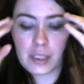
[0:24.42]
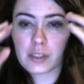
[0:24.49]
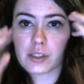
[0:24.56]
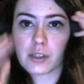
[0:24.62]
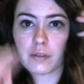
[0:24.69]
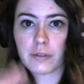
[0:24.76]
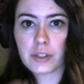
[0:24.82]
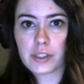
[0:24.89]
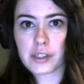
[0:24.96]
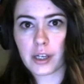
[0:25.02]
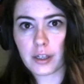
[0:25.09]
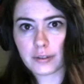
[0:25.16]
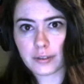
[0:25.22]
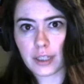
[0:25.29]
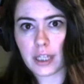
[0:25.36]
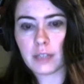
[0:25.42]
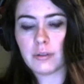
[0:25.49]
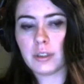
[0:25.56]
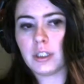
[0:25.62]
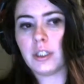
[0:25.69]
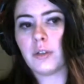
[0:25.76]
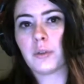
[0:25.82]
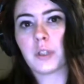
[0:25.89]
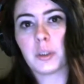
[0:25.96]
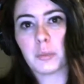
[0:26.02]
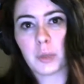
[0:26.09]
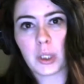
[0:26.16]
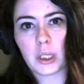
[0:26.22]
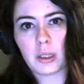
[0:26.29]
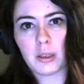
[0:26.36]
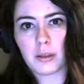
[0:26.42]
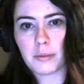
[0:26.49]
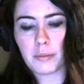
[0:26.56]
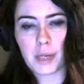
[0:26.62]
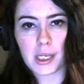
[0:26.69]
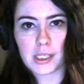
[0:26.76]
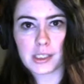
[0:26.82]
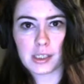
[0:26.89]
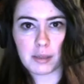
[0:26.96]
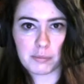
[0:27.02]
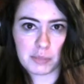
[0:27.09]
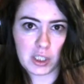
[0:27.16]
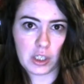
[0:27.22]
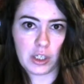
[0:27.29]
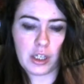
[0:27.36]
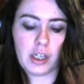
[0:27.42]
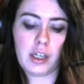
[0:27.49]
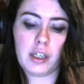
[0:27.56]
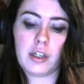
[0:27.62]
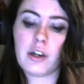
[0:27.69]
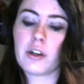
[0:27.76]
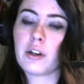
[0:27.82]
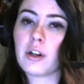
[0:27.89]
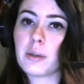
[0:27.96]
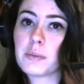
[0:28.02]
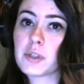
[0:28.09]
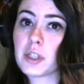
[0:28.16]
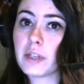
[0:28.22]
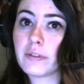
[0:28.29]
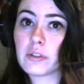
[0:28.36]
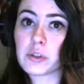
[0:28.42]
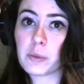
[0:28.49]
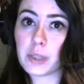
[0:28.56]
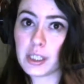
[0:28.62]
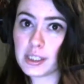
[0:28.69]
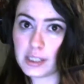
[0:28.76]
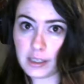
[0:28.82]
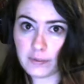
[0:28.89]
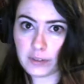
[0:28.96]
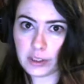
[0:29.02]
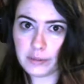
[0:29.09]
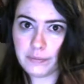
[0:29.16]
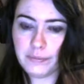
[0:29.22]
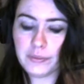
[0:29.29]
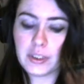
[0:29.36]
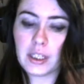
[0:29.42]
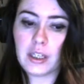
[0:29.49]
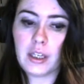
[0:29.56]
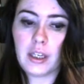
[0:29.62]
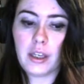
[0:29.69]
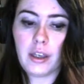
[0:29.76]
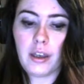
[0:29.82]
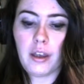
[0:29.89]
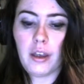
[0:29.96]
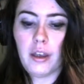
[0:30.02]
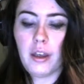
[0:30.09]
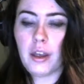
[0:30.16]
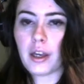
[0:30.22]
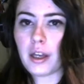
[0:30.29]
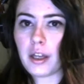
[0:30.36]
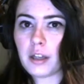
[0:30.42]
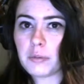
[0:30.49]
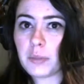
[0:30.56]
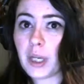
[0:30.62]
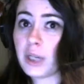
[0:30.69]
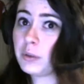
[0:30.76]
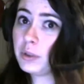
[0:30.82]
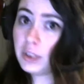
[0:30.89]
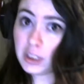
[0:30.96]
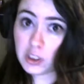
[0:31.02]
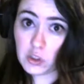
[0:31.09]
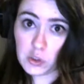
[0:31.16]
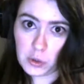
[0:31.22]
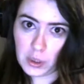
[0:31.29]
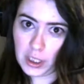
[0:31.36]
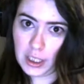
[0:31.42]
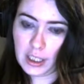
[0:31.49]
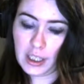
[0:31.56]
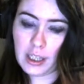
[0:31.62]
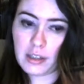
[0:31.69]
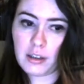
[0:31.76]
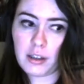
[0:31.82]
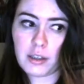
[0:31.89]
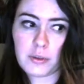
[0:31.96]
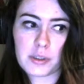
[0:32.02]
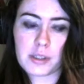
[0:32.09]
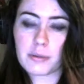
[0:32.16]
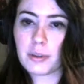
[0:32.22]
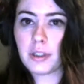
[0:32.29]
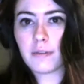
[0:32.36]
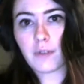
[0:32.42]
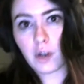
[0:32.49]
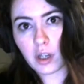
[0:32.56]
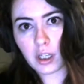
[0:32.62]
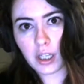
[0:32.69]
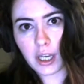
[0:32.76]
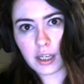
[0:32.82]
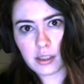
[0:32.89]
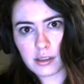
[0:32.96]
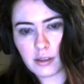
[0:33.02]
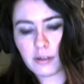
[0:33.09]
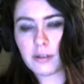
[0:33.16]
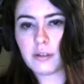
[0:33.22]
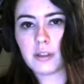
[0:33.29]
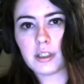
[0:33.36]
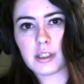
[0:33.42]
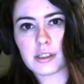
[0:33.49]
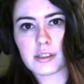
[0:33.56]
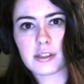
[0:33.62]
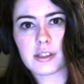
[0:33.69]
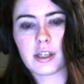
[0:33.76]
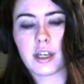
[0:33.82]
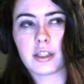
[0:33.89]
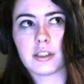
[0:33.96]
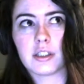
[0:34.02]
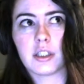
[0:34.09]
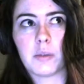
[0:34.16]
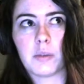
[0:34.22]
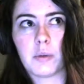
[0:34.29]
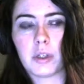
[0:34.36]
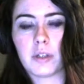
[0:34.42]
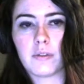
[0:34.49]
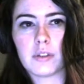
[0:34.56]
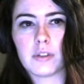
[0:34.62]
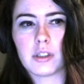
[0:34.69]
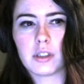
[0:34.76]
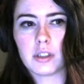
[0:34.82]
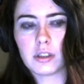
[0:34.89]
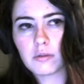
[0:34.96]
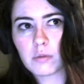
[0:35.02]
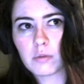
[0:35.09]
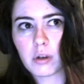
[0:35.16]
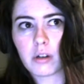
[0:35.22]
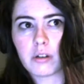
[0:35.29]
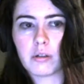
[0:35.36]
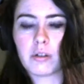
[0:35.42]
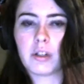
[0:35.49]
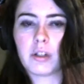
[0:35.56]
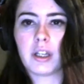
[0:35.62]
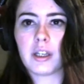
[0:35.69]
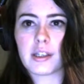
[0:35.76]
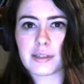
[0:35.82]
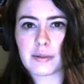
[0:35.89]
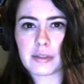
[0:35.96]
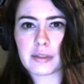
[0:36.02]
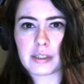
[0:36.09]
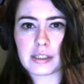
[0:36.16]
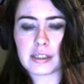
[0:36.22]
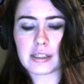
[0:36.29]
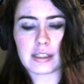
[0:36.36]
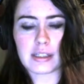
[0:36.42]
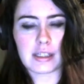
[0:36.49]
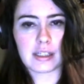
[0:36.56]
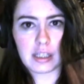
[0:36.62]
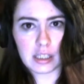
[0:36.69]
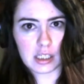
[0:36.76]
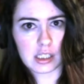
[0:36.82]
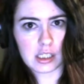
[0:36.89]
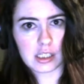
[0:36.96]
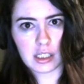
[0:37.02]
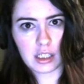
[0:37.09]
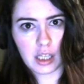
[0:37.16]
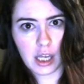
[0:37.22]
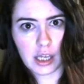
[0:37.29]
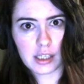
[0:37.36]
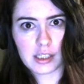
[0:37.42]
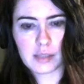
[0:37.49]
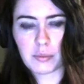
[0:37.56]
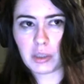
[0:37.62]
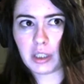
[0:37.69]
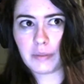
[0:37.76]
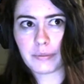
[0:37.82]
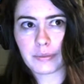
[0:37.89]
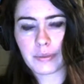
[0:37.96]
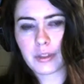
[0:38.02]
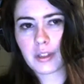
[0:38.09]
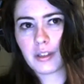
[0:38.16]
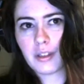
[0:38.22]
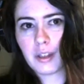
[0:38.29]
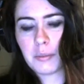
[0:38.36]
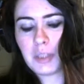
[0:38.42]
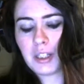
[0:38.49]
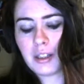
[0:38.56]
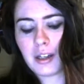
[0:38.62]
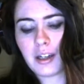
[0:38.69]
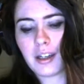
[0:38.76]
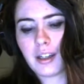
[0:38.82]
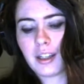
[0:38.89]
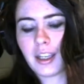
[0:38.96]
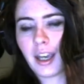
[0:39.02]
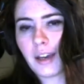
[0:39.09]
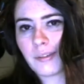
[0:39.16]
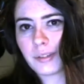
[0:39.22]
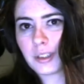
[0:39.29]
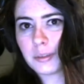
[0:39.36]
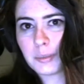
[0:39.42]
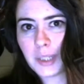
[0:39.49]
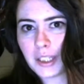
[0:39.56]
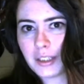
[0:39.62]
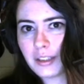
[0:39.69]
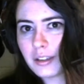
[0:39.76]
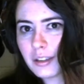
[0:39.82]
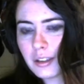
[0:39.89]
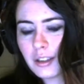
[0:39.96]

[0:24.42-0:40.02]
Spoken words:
So first off, I really only played my summoner. I got her up to level 27. I really enjoyed it. I thought it was a really fun class, although it is technically one of, quote unquote, I guess it was listed as like the easy class, but I mean, I had a cat for a pet.